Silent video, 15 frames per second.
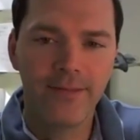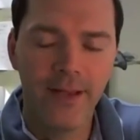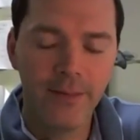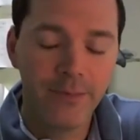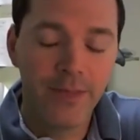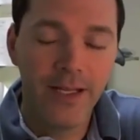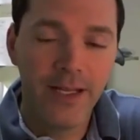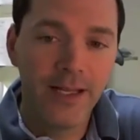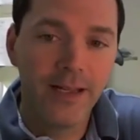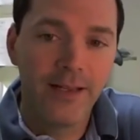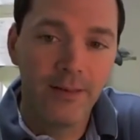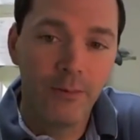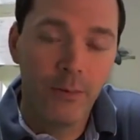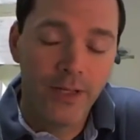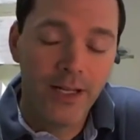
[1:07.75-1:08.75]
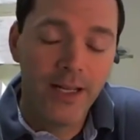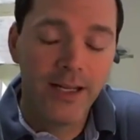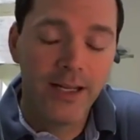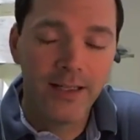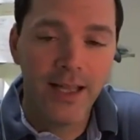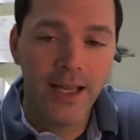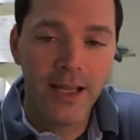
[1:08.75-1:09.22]
I'm getting a, we're
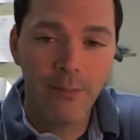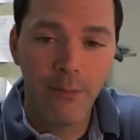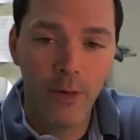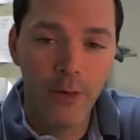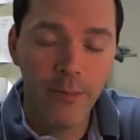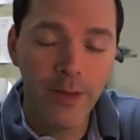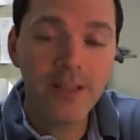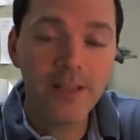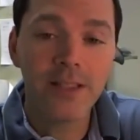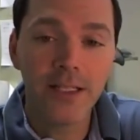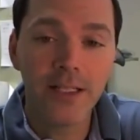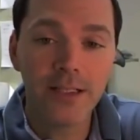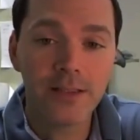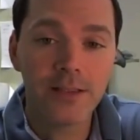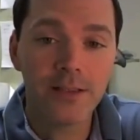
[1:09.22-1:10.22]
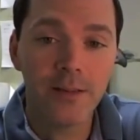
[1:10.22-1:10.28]
getting a lot more business.